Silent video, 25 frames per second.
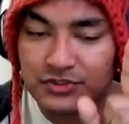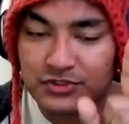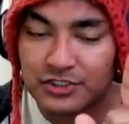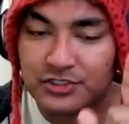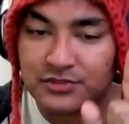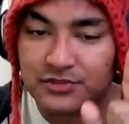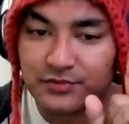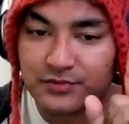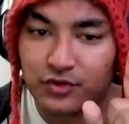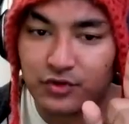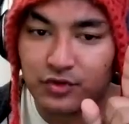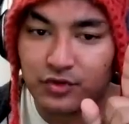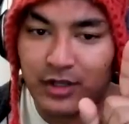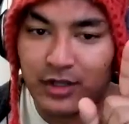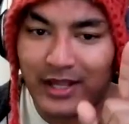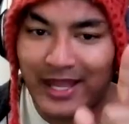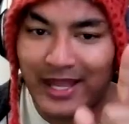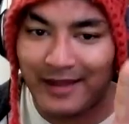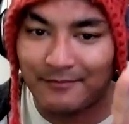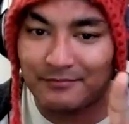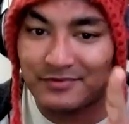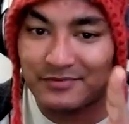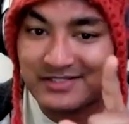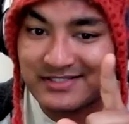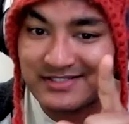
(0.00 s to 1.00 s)
search for
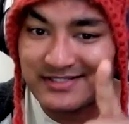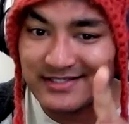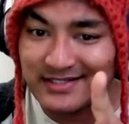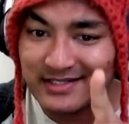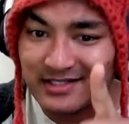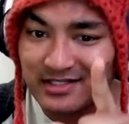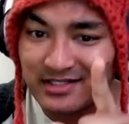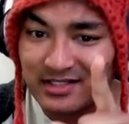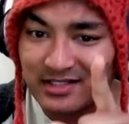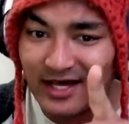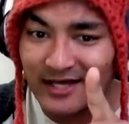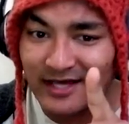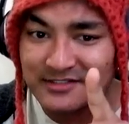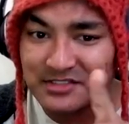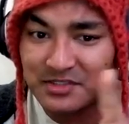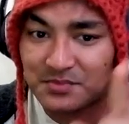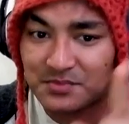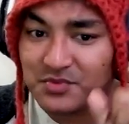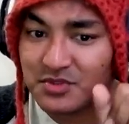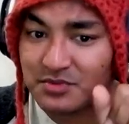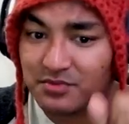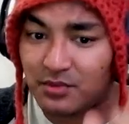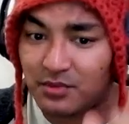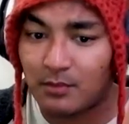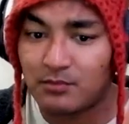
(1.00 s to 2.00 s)
every single
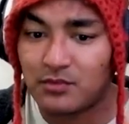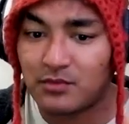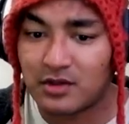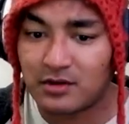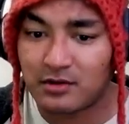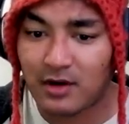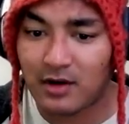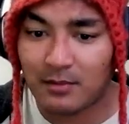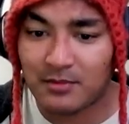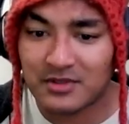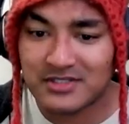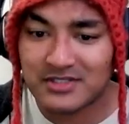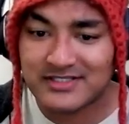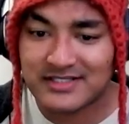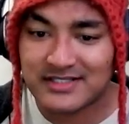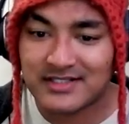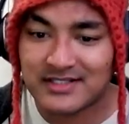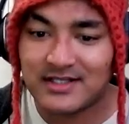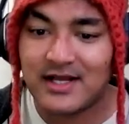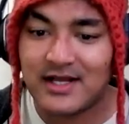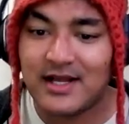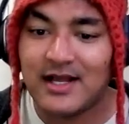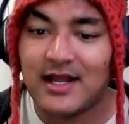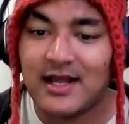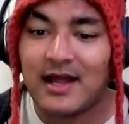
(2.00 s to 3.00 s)
items from the grammar
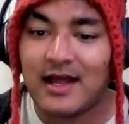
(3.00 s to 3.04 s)
skill,